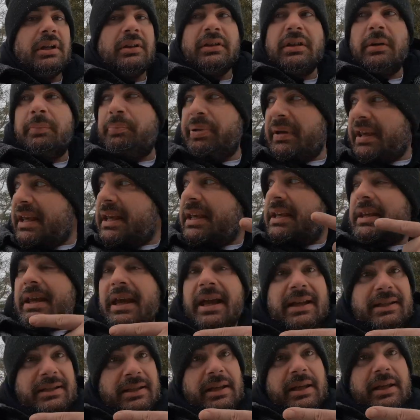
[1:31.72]
the Pete
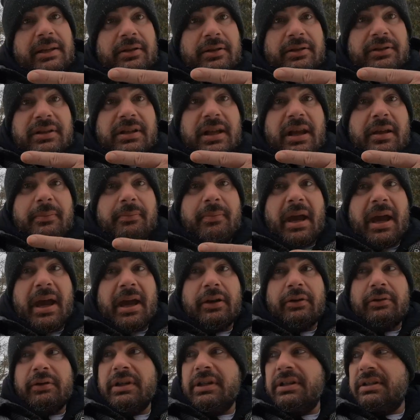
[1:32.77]
has interstate
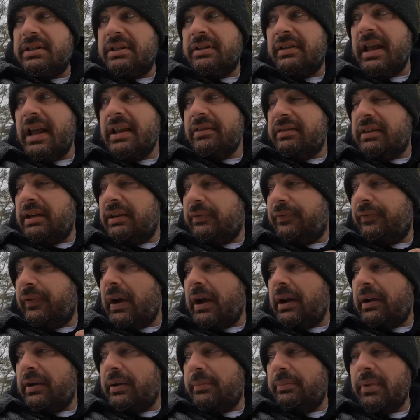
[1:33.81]
batteries and that thing
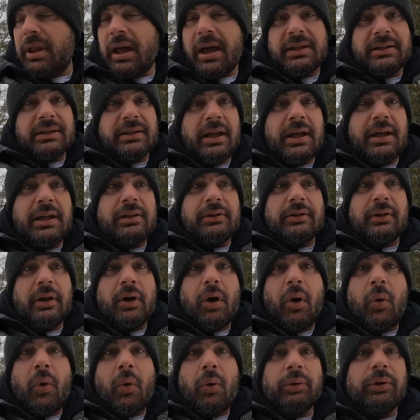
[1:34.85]
fired up last night in the
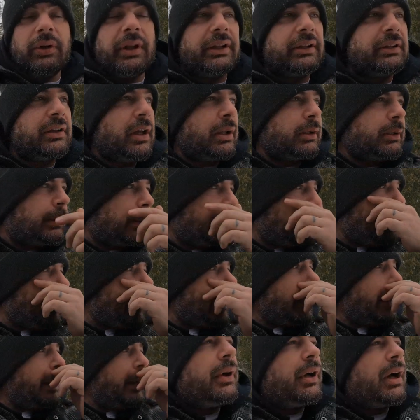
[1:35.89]
cold like nothing.
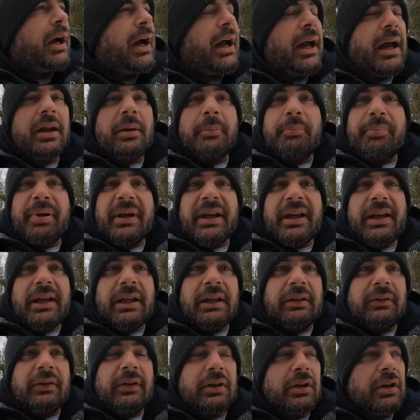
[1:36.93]
I had a
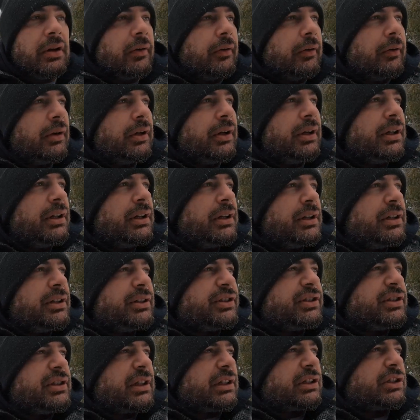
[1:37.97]
big
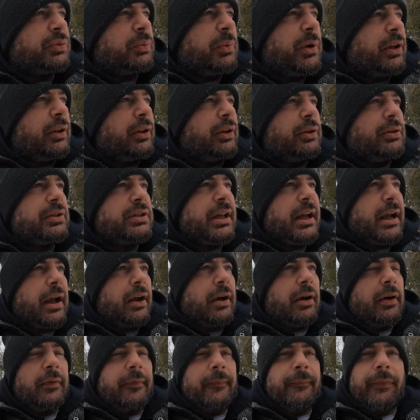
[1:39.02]
six-wheeler. It was like
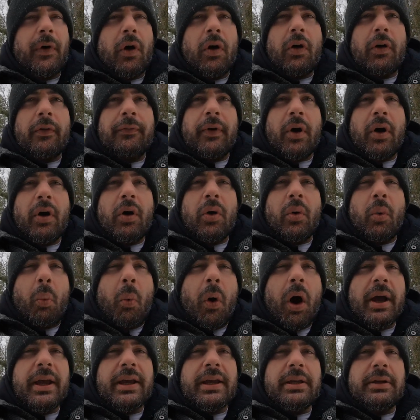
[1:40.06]
a Volvo
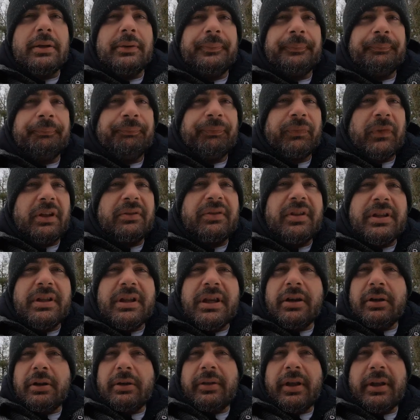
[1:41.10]
white. The
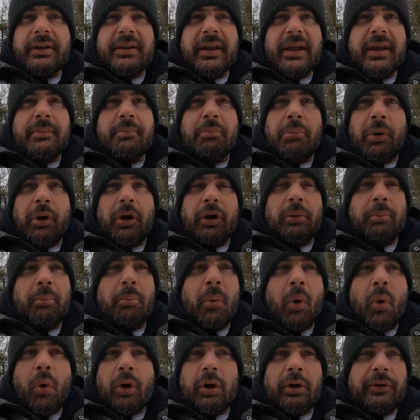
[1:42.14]
year that they
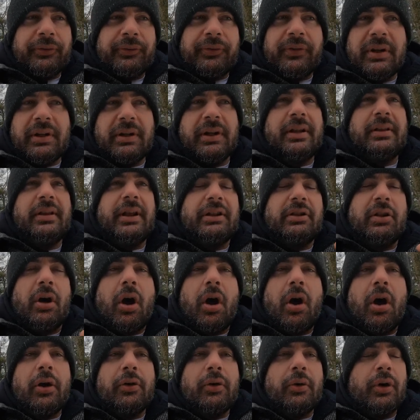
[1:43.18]
morphed, uh, like the
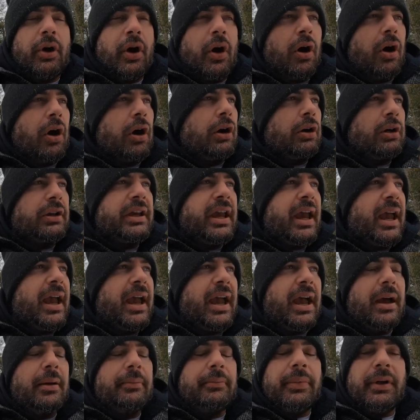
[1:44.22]
Autocar
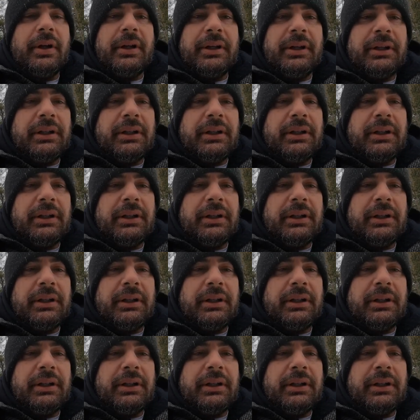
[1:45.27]
cab.